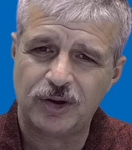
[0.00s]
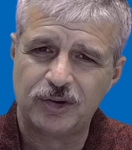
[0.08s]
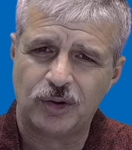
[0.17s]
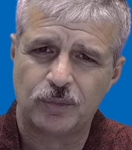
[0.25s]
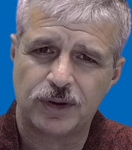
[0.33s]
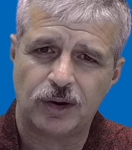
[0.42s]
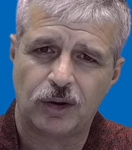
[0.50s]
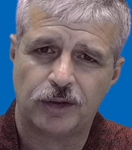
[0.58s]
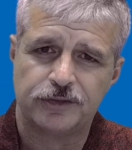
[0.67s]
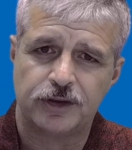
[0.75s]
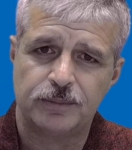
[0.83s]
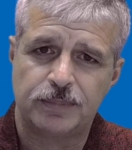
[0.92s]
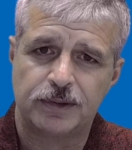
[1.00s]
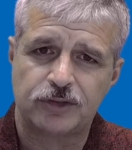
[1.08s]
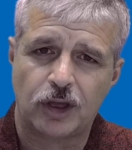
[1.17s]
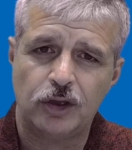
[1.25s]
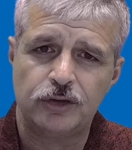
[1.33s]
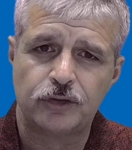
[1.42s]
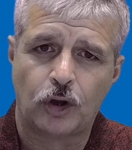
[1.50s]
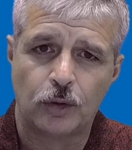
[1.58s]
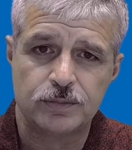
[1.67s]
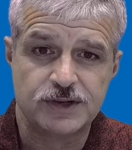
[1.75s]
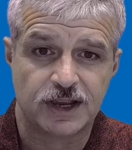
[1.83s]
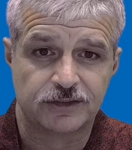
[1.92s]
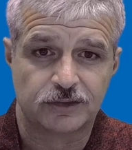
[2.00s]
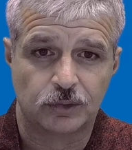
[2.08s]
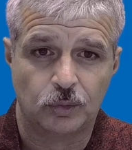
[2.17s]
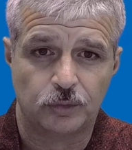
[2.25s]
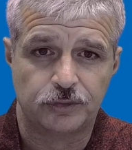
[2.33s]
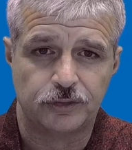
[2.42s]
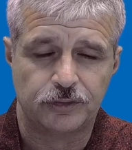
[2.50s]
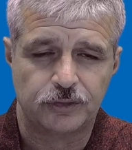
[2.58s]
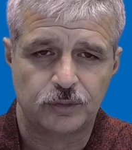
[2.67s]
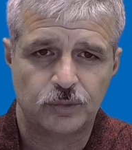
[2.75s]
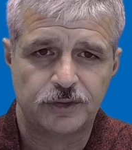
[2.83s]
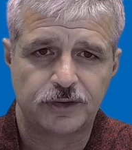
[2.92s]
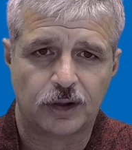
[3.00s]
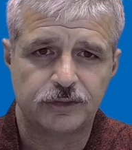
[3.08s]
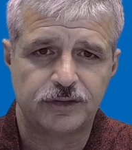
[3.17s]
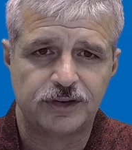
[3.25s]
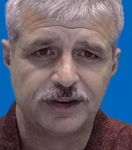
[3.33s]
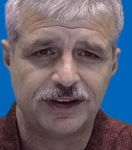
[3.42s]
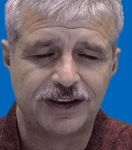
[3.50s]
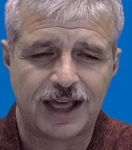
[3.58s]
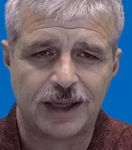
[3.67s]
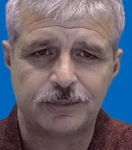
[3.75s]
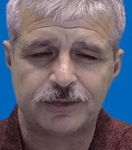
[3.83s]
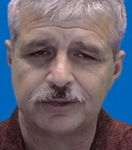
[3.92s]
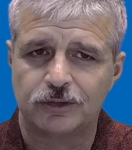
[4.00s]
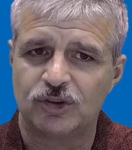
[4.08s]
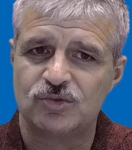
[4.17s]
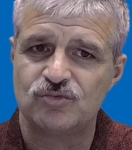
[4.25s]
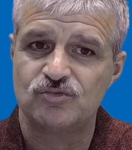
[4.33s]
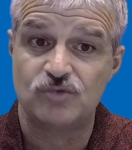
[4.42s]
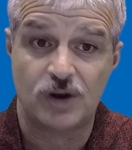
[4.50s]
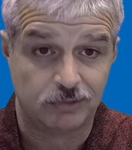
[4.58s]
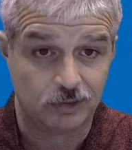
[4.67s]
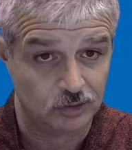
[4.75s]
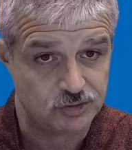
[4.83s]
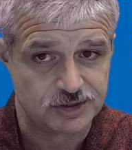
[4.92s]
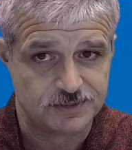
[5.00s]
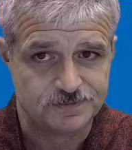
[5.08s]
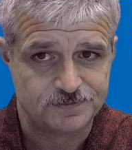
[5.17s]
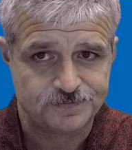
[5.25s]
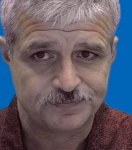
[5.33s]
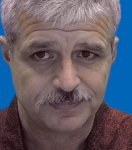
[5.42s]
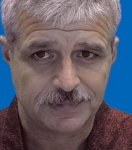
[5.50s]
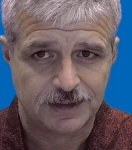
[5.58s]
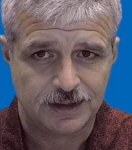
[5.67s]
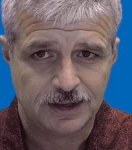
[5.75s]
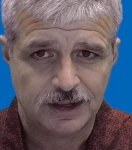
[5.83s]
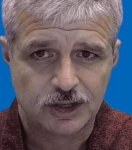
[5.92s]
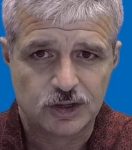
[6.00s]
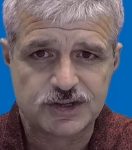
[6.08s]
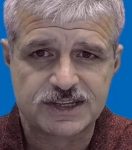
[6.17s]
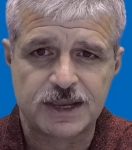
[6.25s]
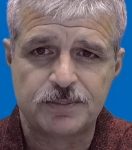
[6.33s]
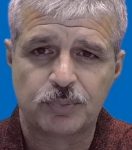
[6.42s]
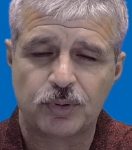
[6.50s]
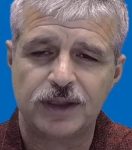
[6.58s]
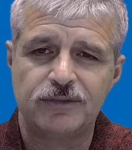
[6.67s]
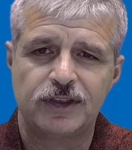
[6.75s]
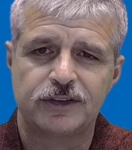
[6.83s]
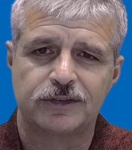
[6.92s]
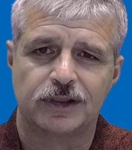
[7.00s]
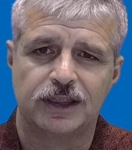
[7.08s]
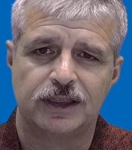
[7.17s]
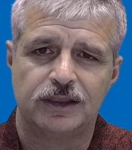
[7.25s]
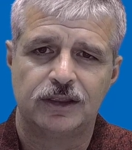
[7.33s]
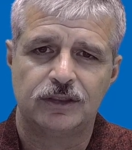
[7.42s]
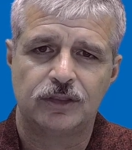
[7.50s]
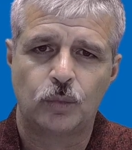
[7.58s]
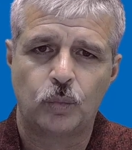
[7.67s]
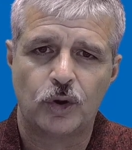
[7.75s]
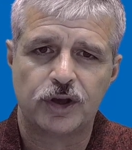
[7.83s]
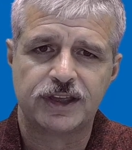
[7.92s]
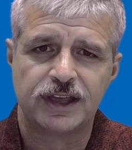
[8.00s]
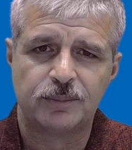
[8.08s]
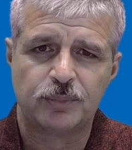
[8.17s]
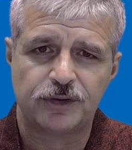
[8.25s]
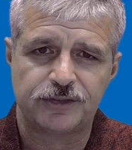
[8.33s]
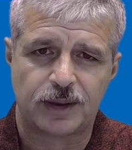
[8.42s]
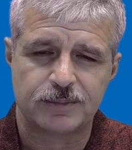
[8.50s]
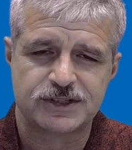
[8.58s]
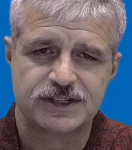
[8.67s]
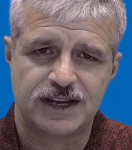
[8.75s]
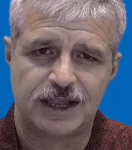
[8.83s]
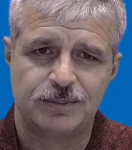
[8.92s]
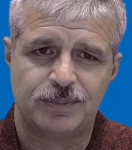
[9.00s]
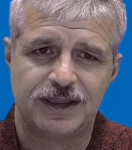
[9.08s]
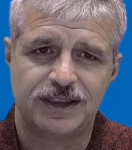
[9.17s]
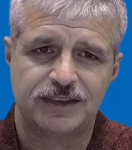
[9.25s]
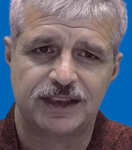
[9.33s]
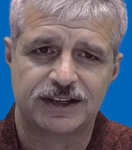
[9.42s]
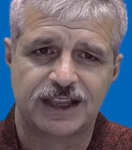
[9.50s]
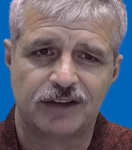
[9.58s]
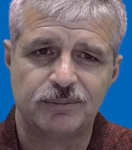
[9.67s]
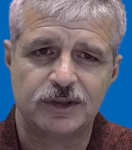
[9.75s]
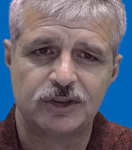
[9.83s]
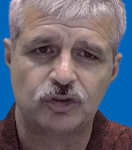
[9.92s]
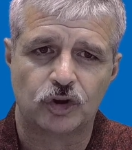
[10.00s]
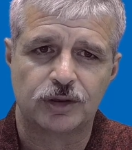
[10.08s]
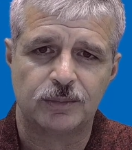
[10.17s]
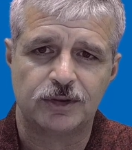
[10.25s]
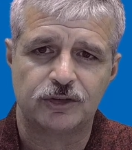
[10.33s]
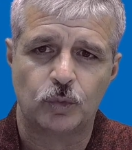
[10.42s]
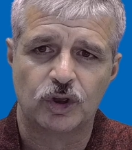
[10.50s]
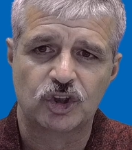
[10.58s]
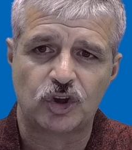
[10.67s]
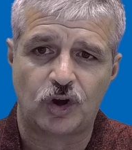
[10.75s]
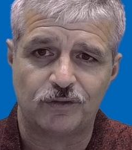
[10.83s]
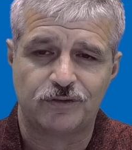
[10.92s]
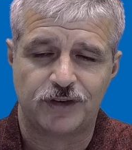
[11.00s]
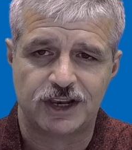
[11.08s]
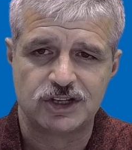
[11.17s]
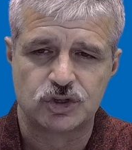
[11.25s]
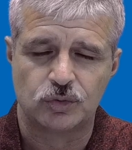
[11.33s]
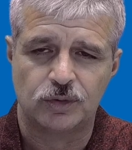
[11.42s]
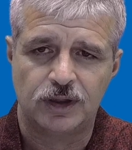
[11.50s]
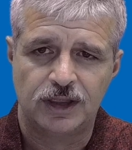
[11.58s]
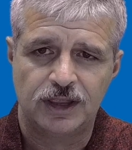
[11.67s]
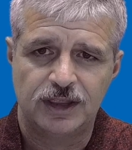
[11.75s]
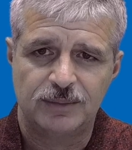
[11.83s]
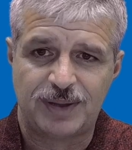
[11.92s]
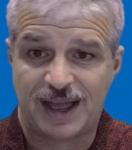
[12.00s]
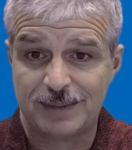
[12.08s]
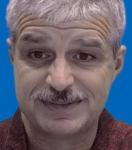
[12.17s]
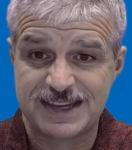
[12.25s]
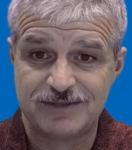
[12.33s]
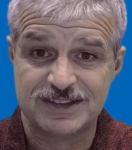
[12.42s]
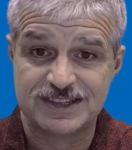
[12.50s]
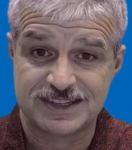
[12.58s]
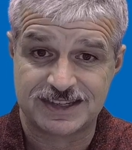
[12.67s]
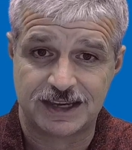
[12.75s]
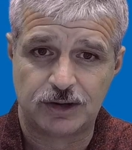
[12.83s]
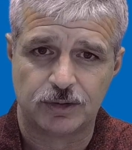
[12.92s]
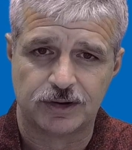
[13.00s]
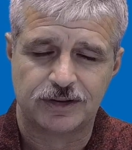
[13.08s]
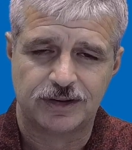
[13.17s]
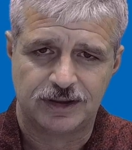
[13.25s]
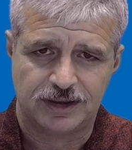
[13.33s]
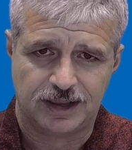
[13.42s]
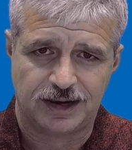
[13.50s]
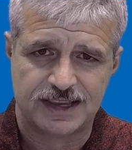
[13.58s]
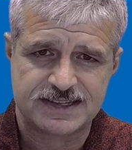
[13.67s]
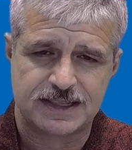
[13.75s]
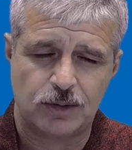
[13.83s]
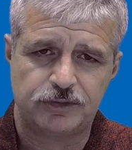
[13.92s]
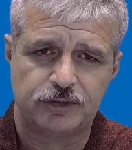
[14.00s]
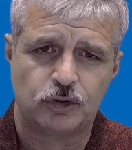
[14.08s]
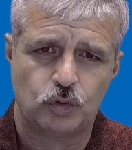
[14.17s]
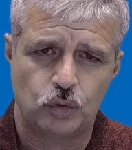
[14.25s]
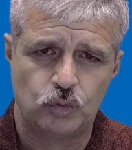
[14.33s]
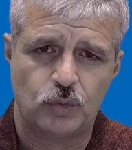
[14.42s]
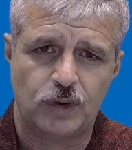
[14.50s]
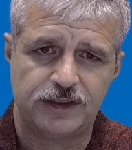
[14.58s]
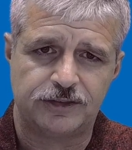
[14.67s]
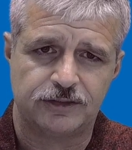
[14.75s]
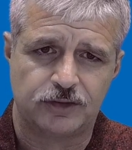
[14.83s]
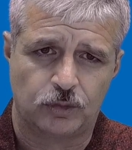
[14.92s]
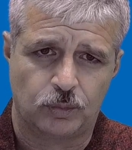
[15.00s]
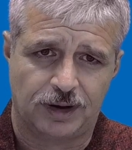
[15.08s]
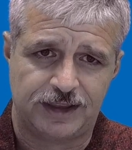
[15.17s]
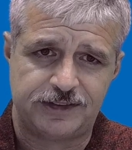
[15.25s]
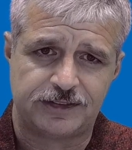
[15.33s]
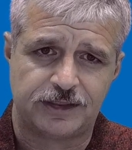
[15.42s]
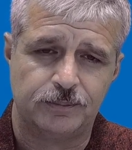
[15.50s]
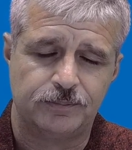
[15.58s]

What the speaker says: not realise it, but those objects clauses resulted in an absolute revolution. You see, previously, the working presumption had been that government documents were confidential, perhaps even secret, unless there was a good reason to release them.